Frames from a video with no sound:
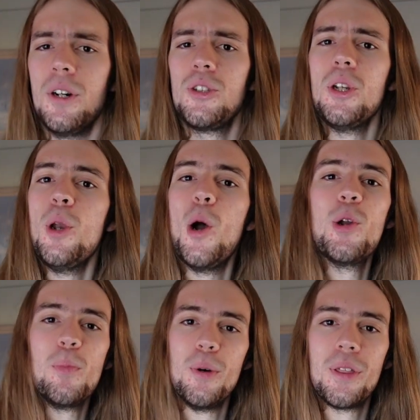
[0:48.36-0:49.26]
most
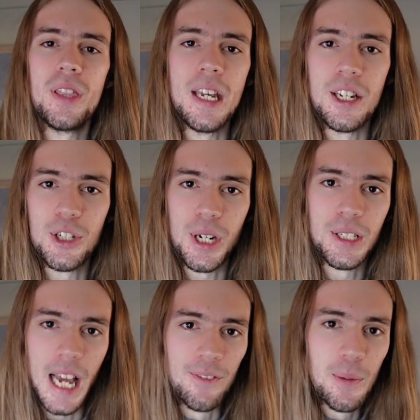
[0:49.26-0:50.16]
notable thing she
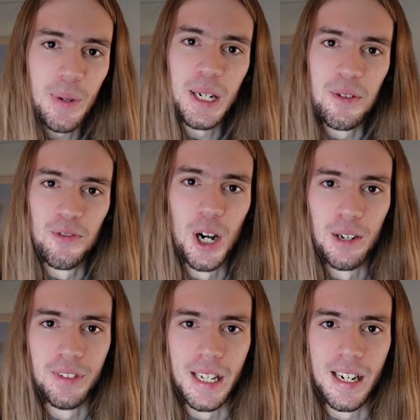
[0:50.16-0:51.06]
has ever been
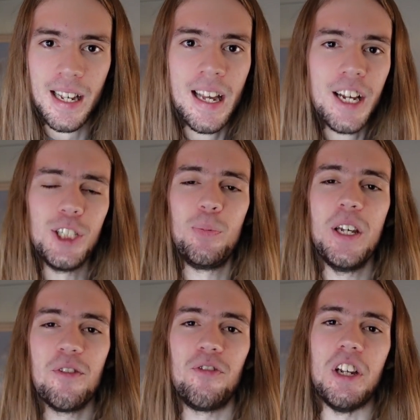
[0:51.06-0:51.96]
involved in is
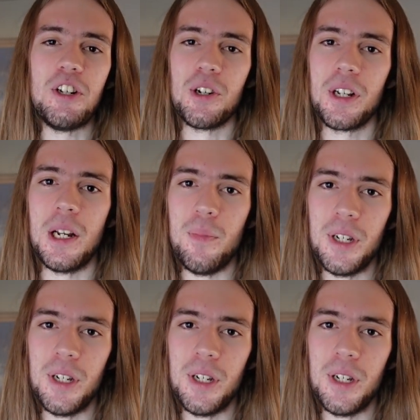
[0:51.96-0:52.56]
being featured in a